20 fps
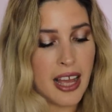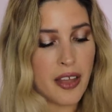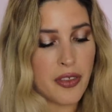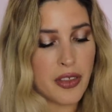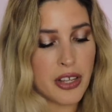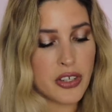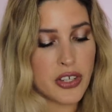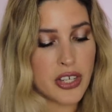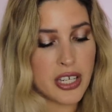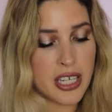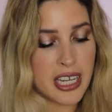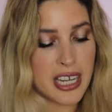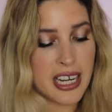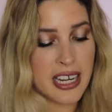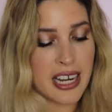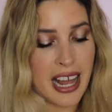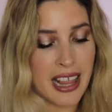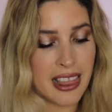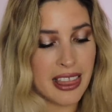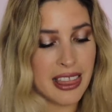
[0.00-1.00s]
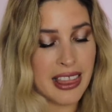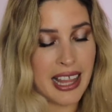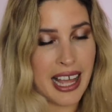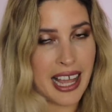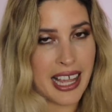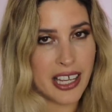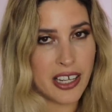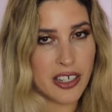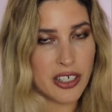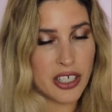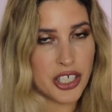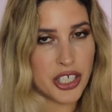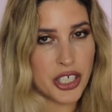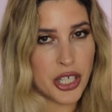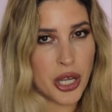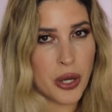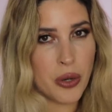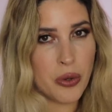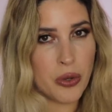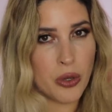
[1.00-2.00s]
Since she needed a lighter
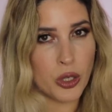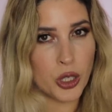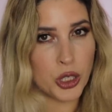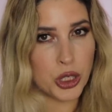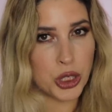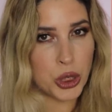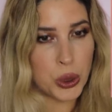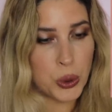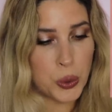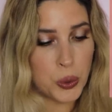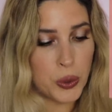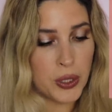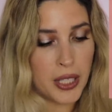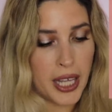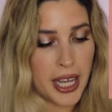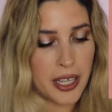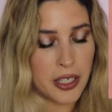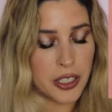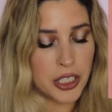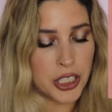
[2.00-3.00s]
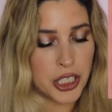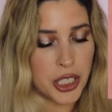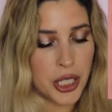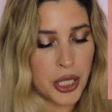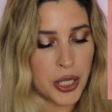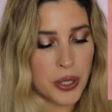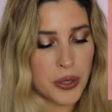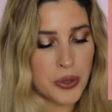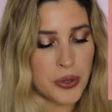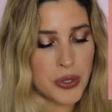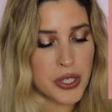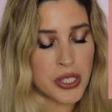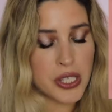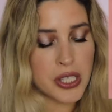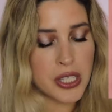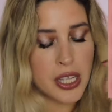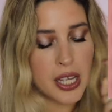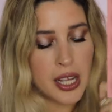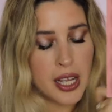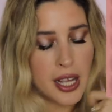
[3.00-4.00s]
tone or two lighter
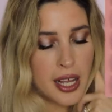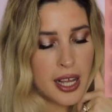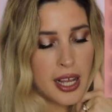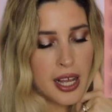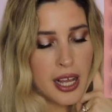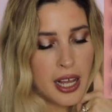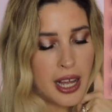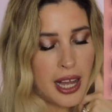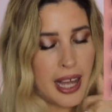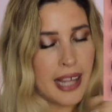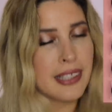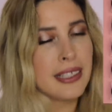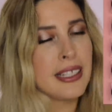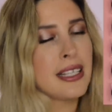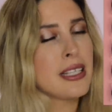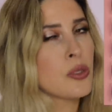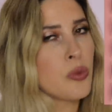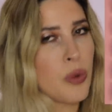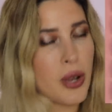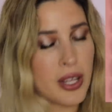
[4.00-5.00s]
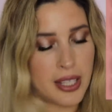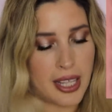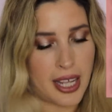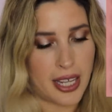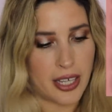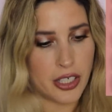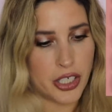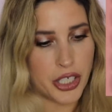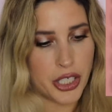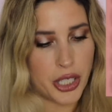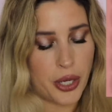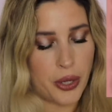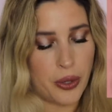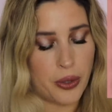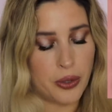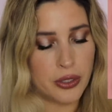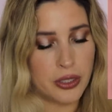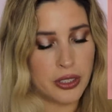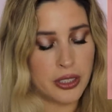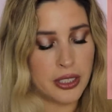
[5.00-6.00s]
tones, at least one lighter
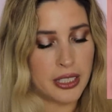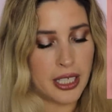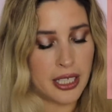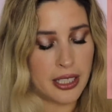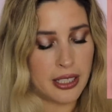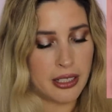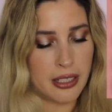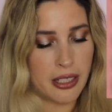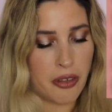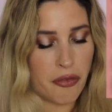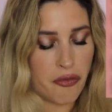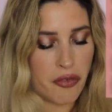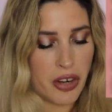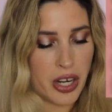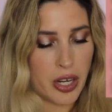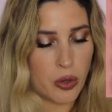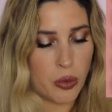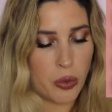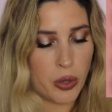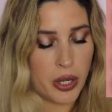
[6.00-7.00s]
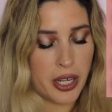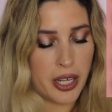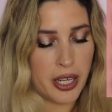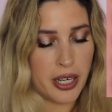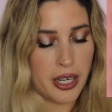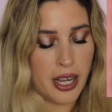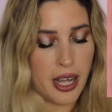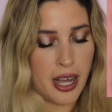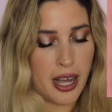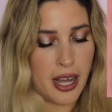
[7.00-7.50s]
tone than the fair one.